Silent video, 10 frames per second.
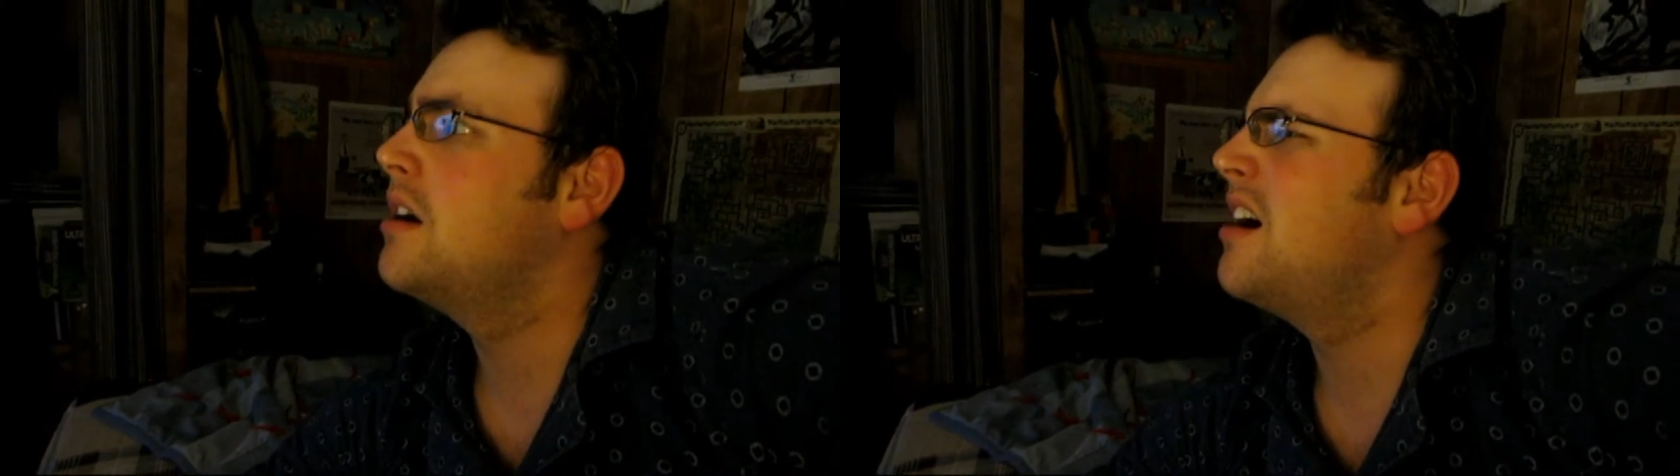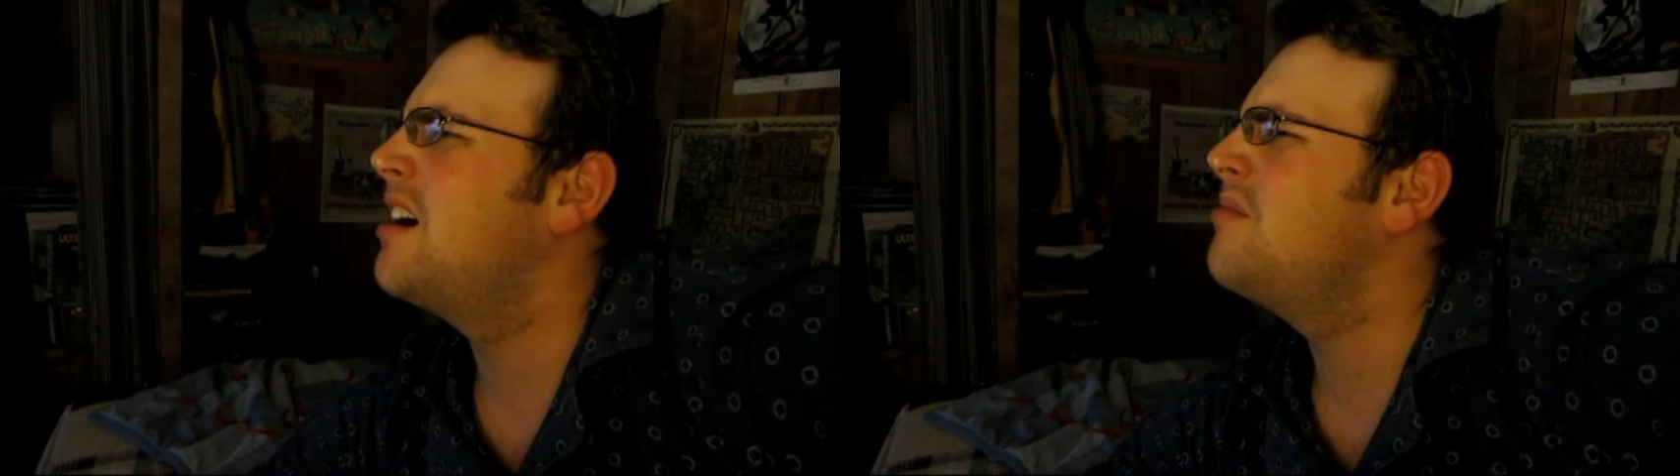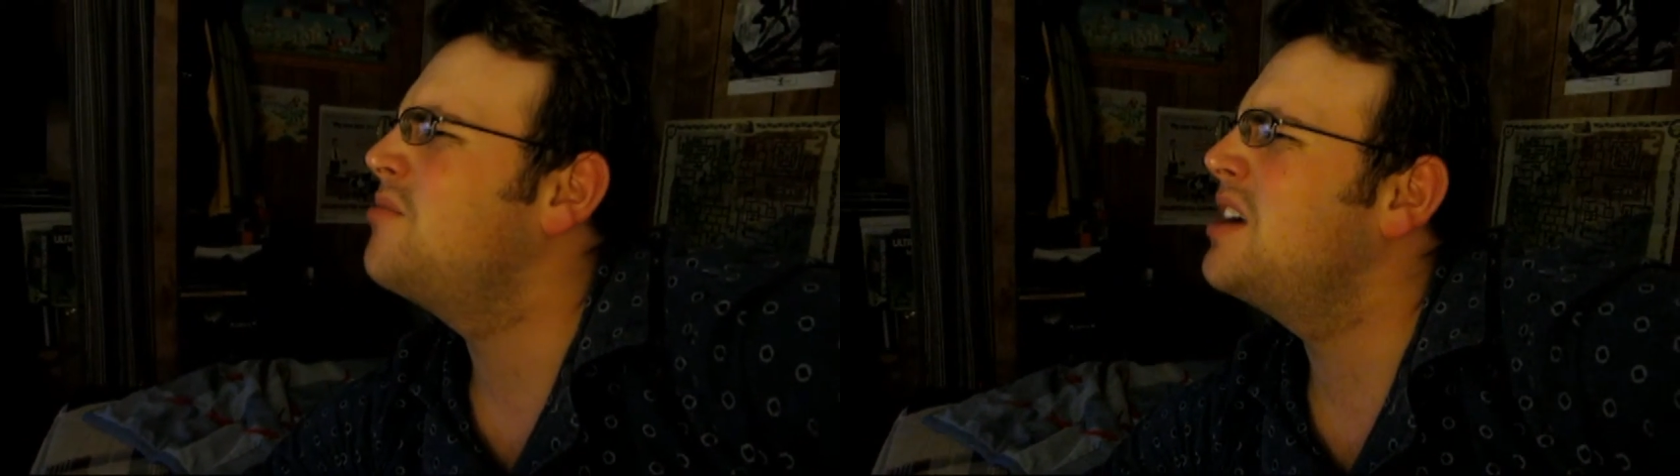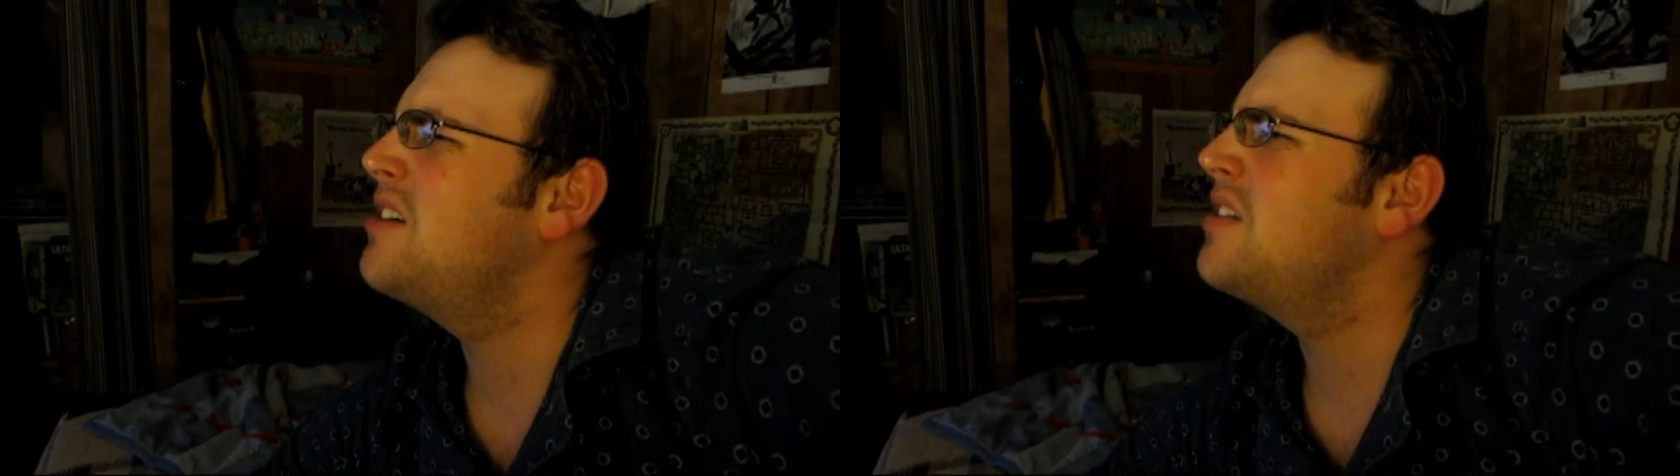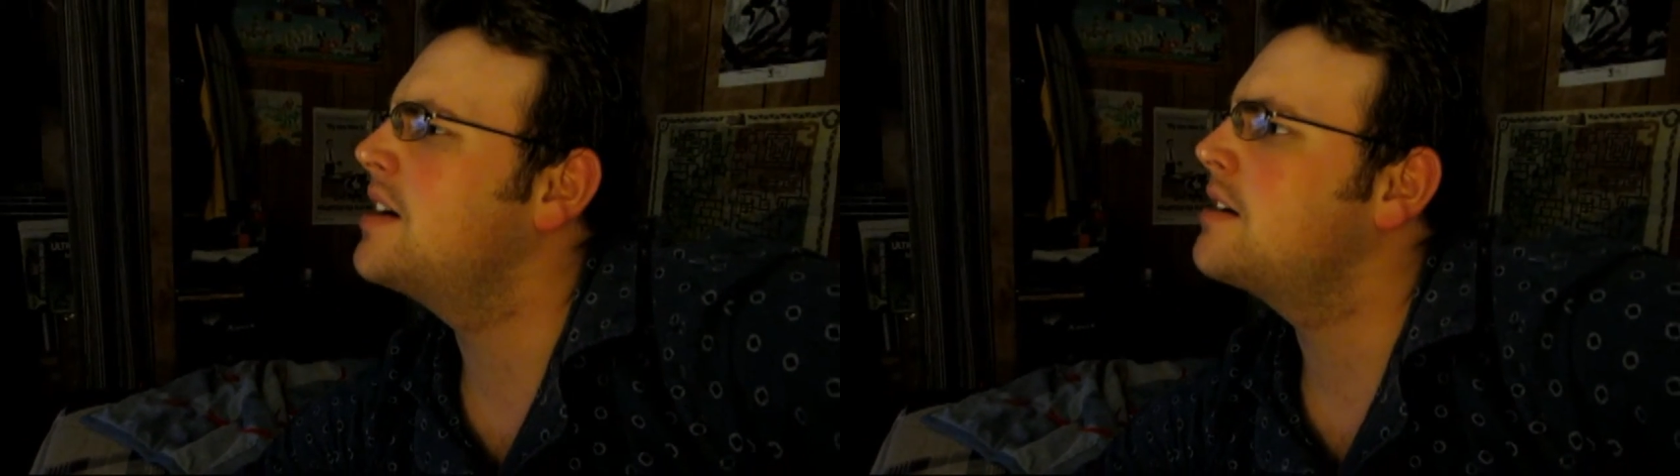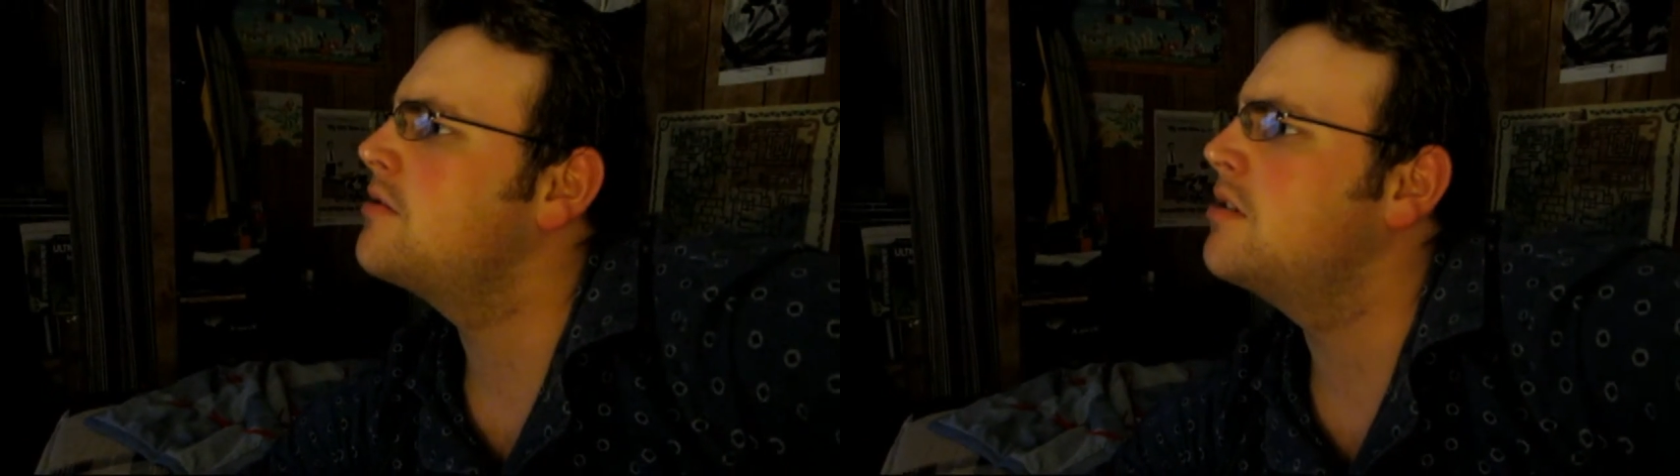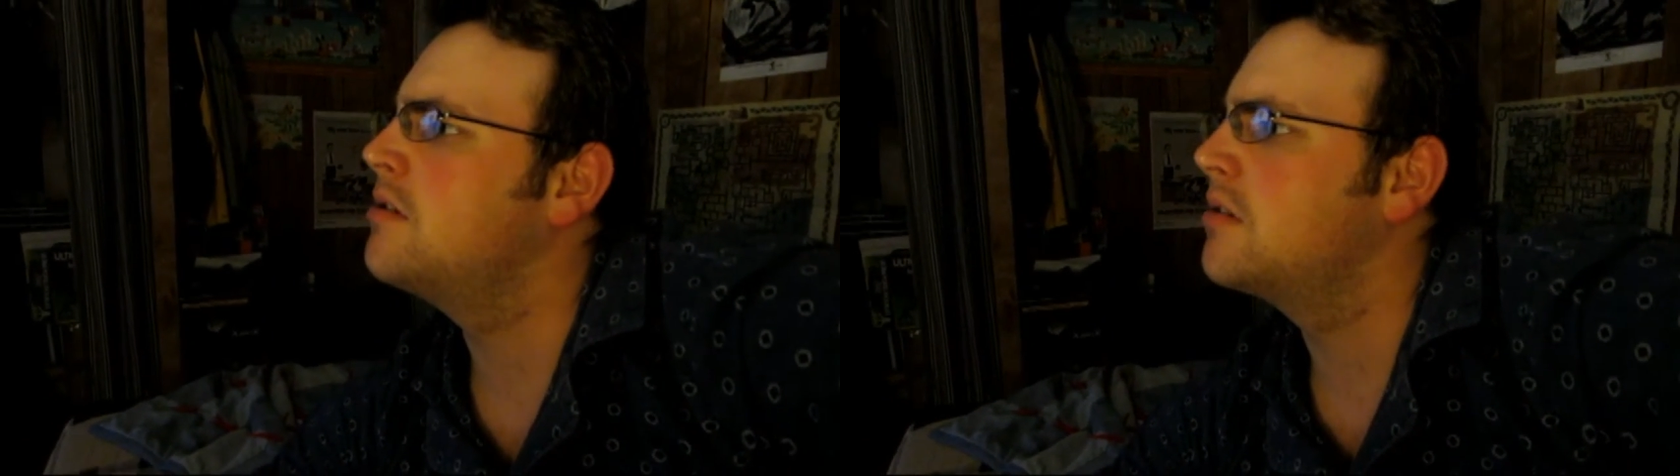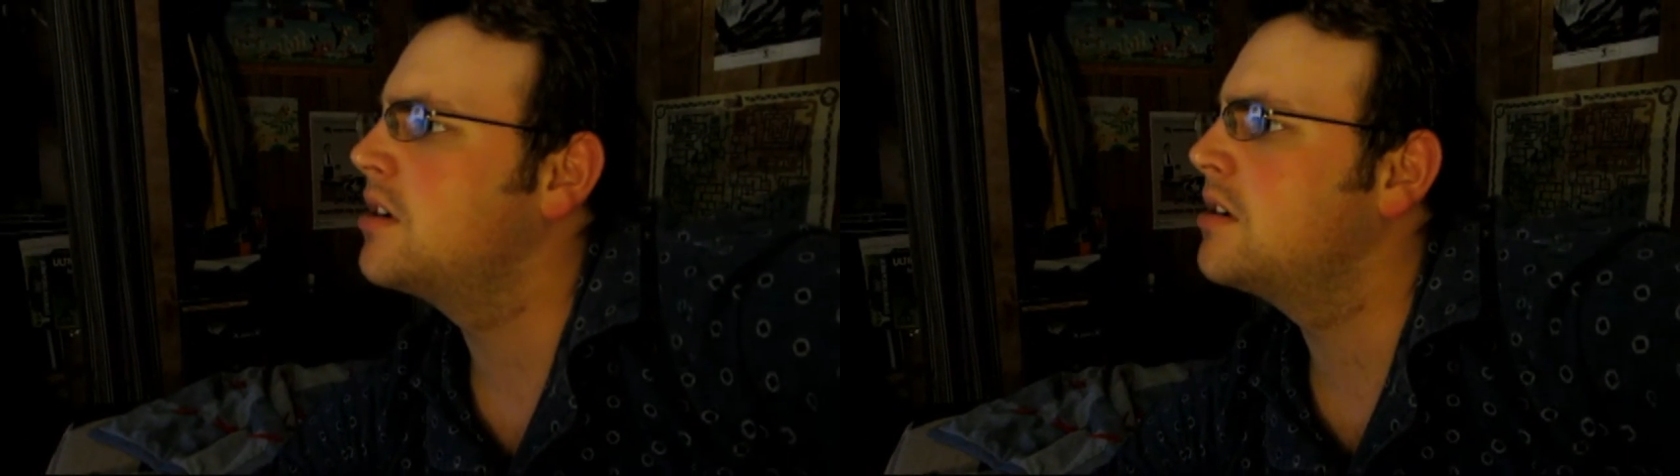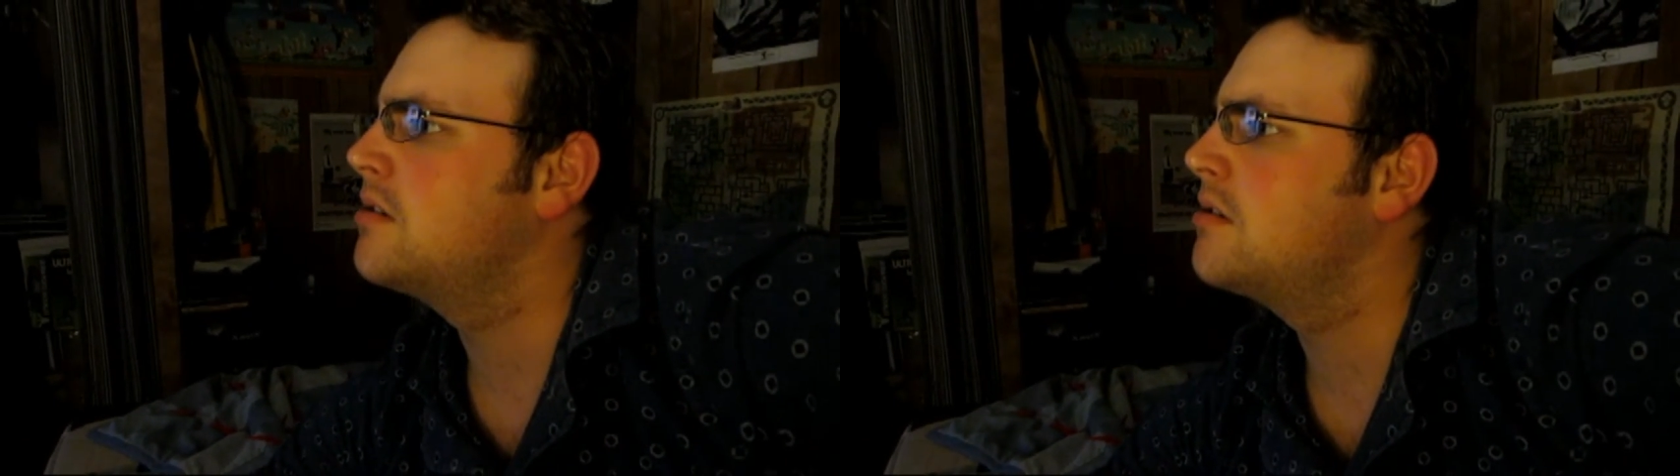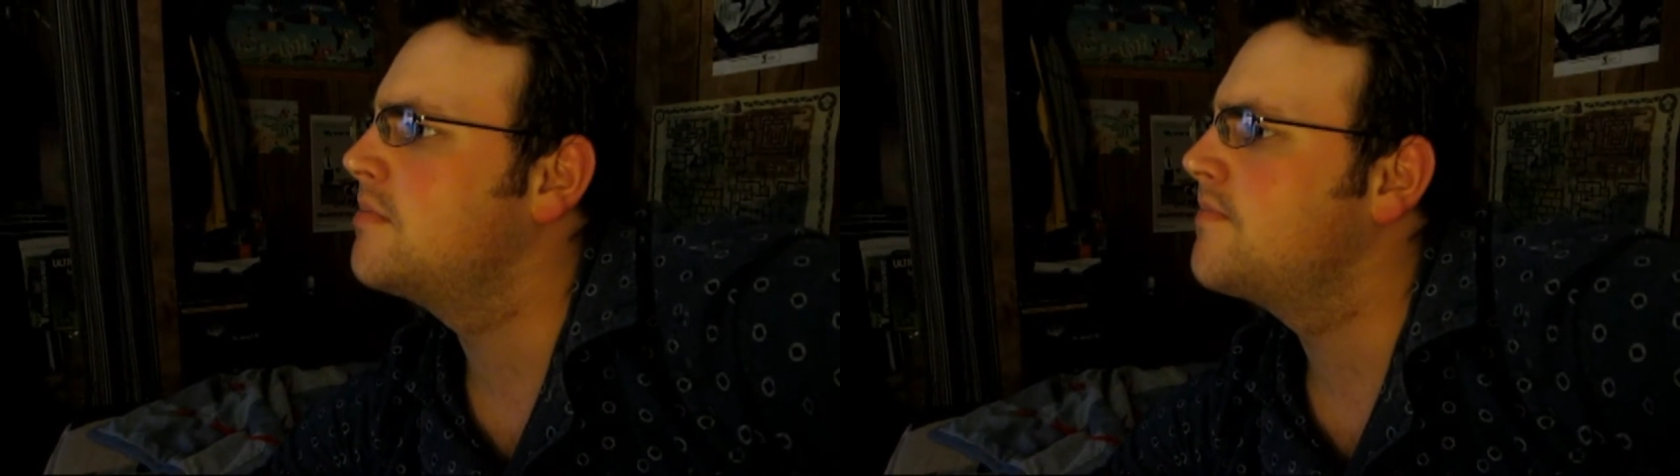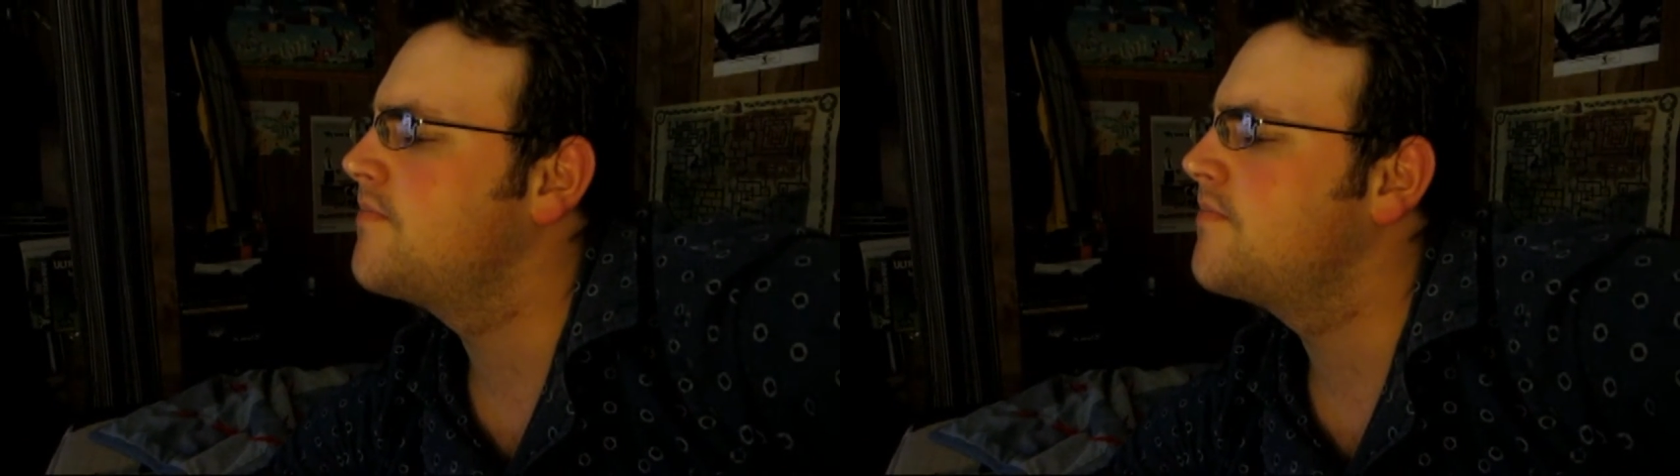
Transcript: Uh, well, I don't know, because,